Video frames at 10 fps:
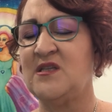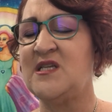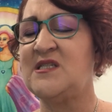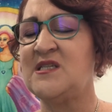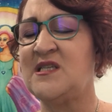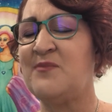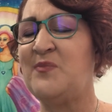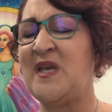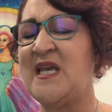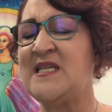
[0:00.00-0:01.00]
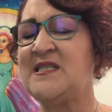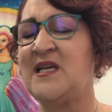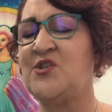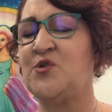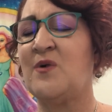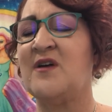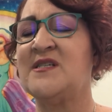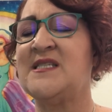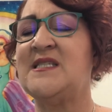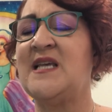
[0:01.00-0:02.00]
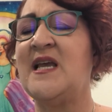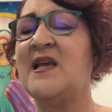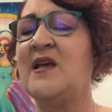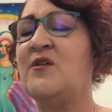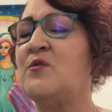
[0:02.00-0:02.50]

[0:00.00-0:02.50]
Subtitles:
This is the peace that you are seeking.